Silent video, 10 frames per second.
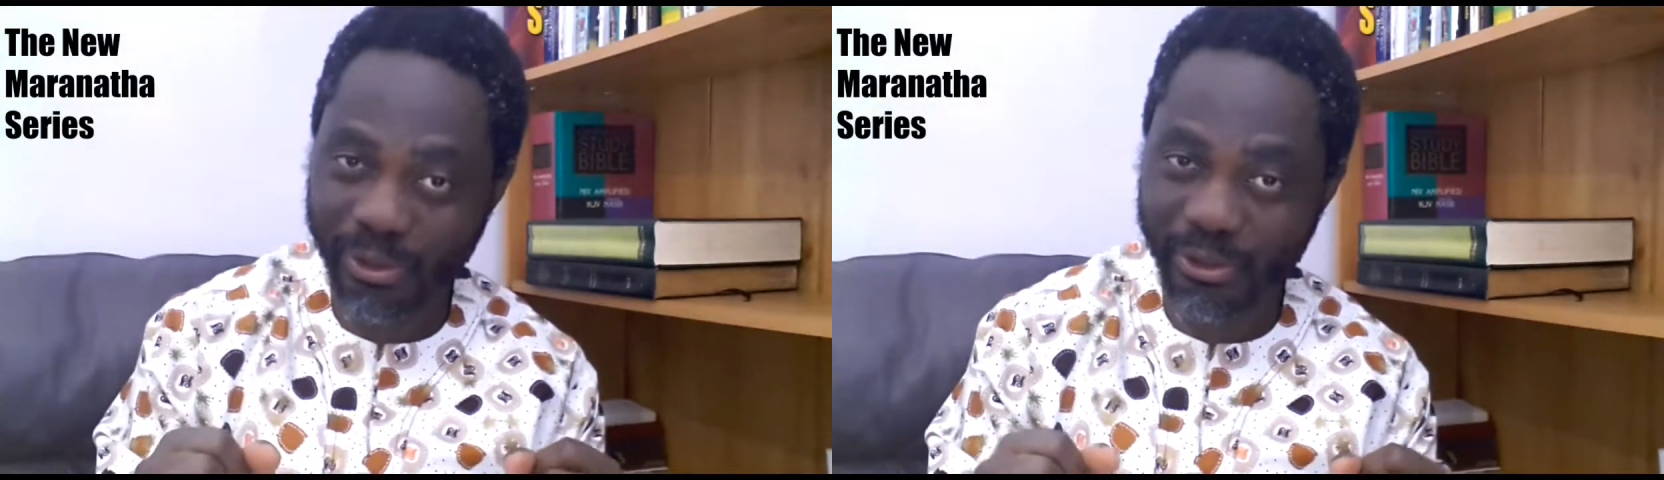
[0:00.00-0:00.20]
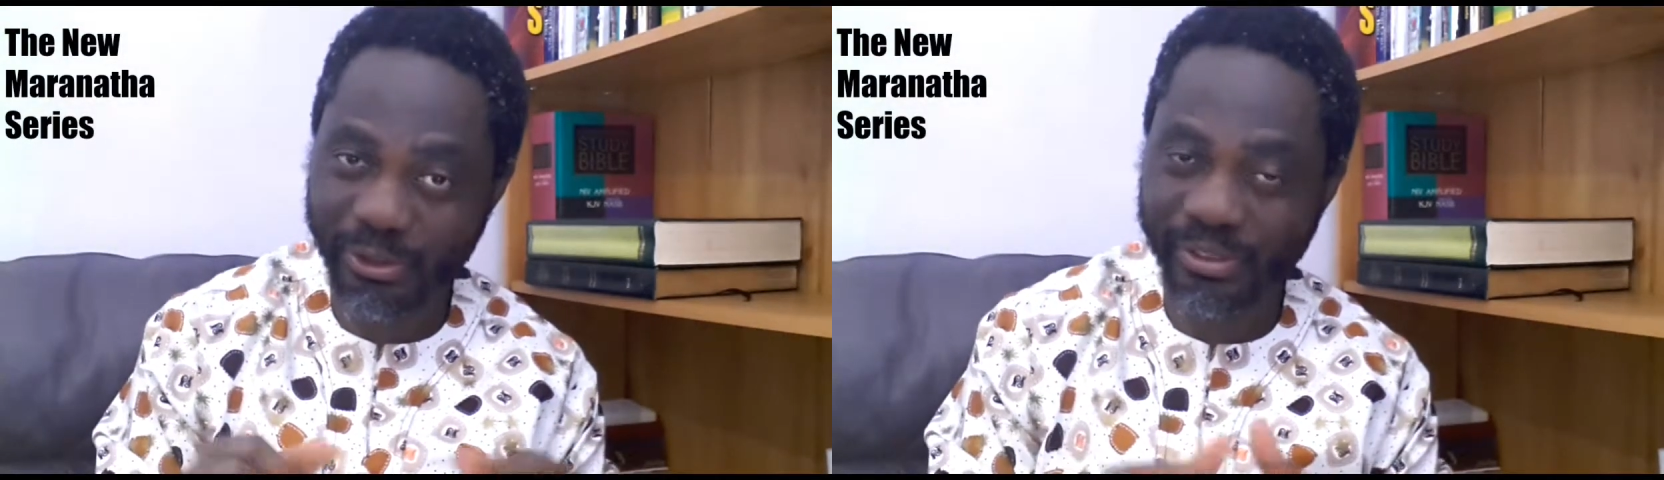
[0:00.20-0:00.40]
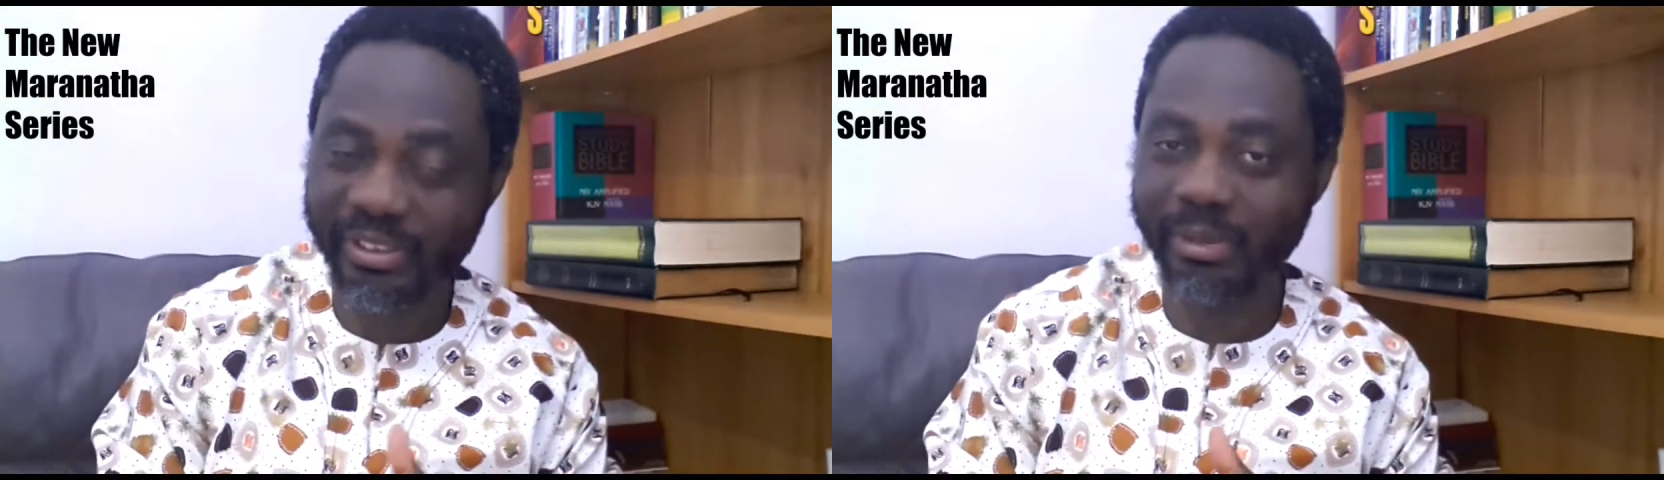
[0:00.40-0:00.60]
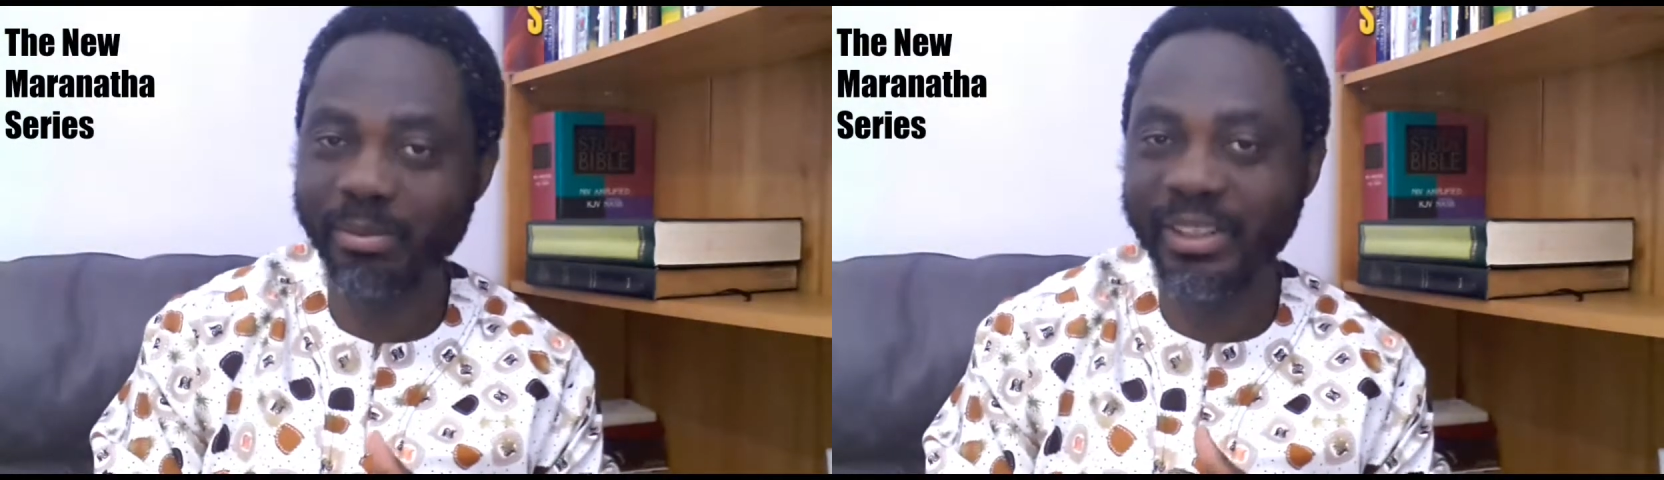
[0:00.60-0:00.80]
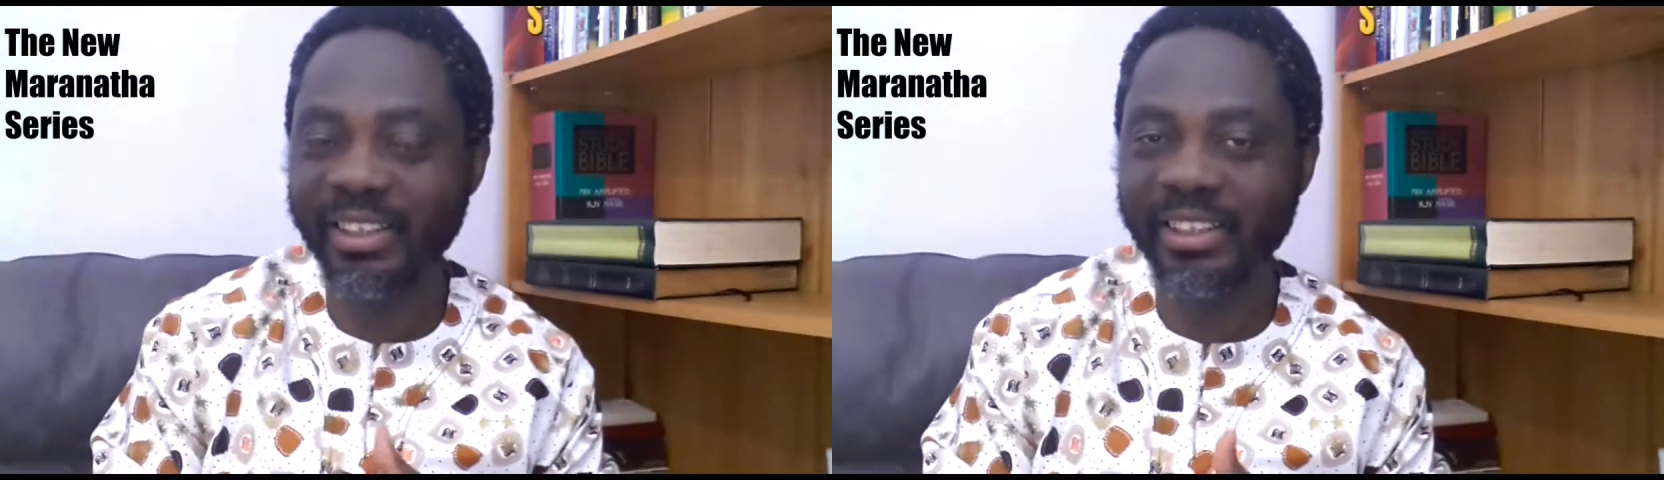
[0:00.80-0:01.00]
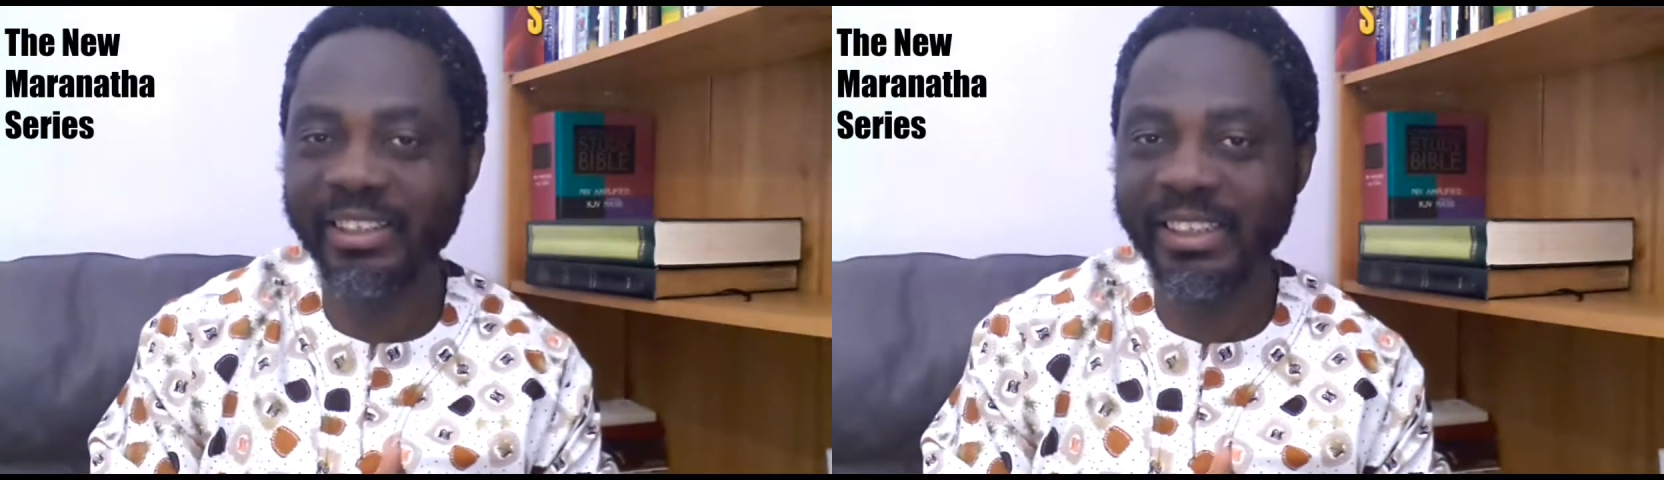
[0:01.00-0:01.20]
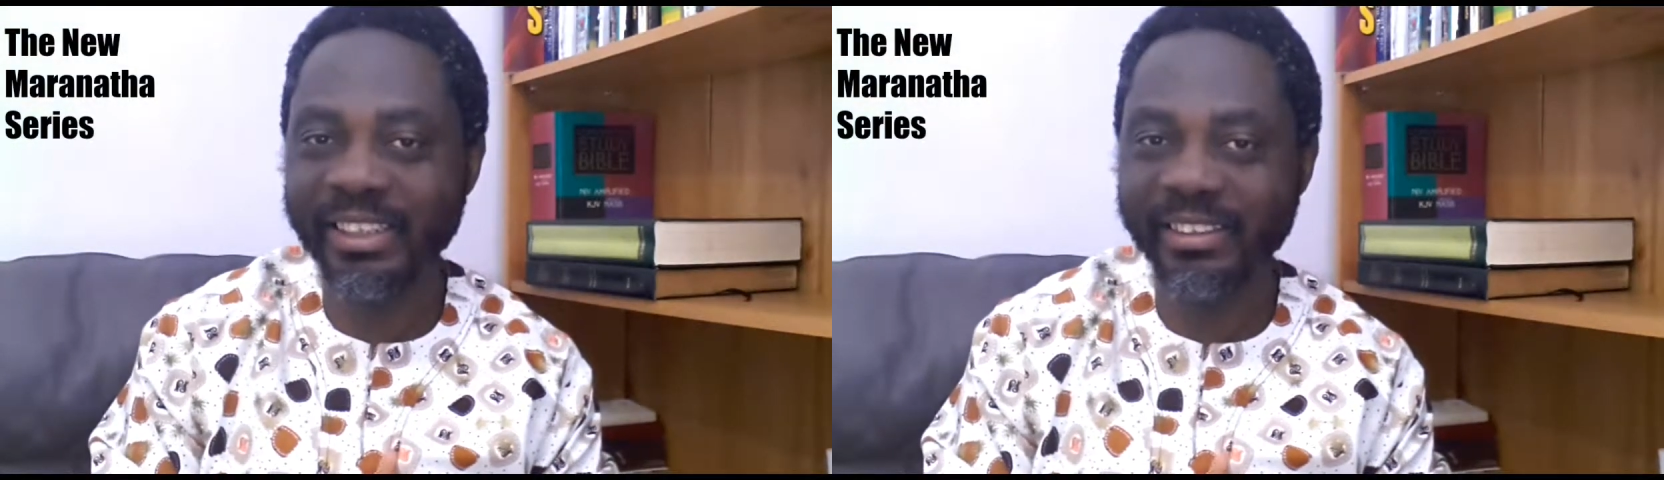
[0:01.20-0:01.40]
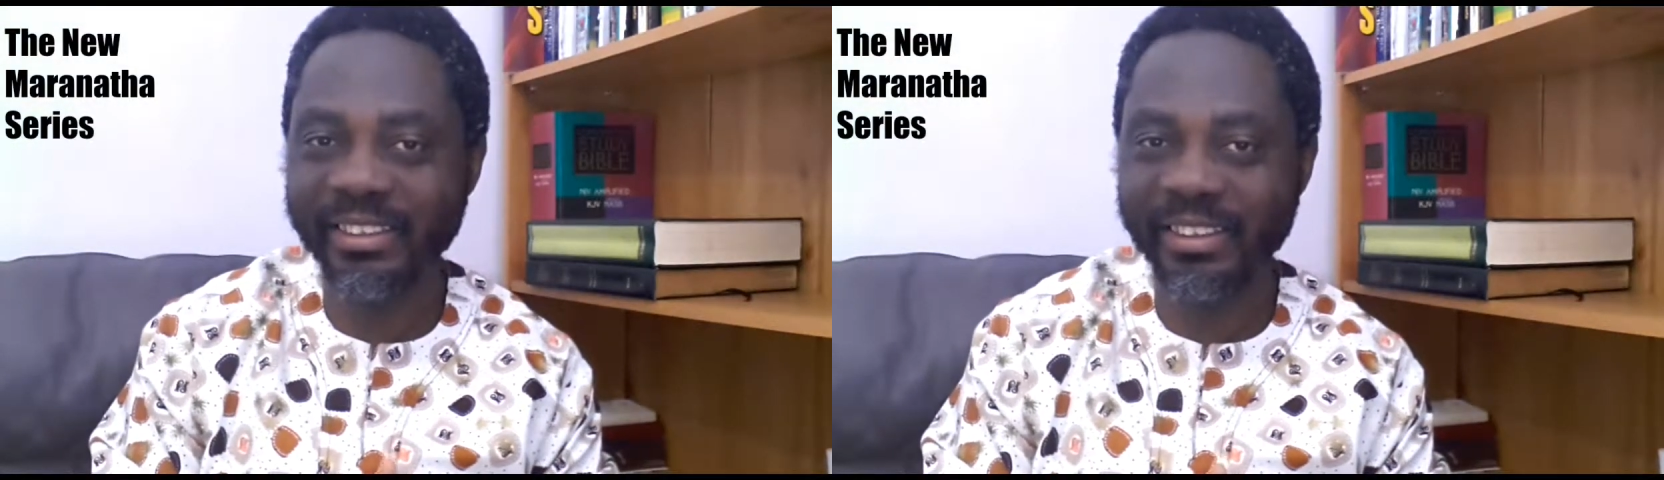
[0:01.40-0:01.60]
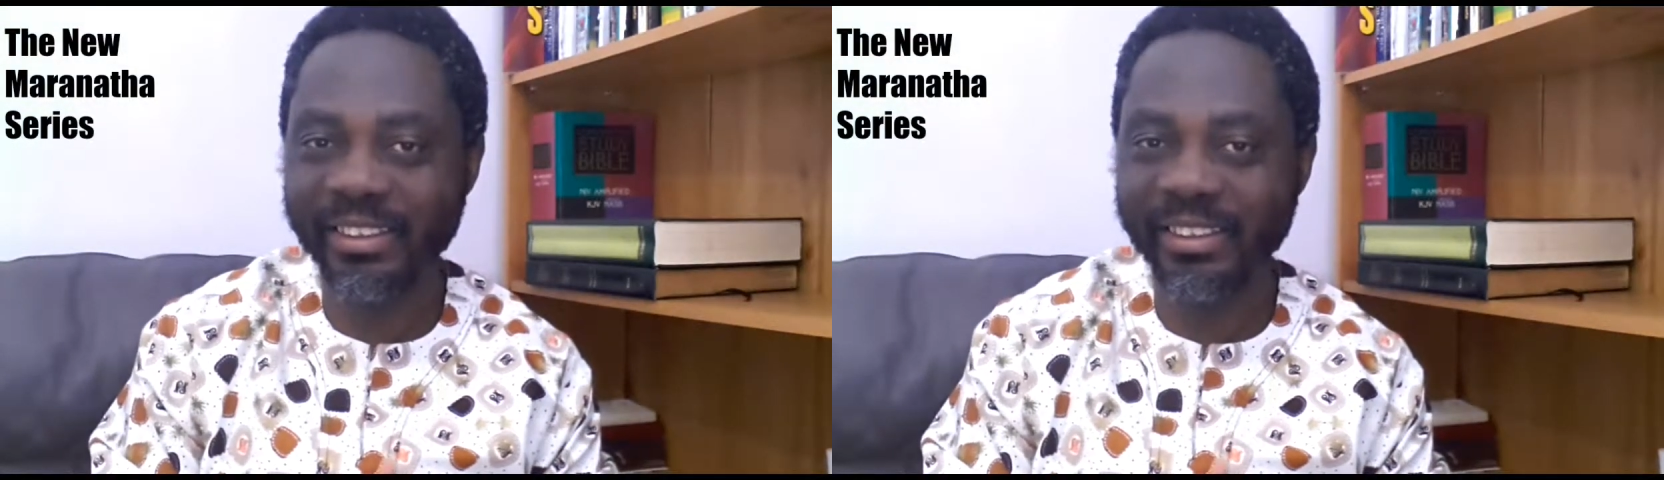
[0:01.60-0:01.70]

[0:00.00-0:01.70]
rejoice and be glad in it.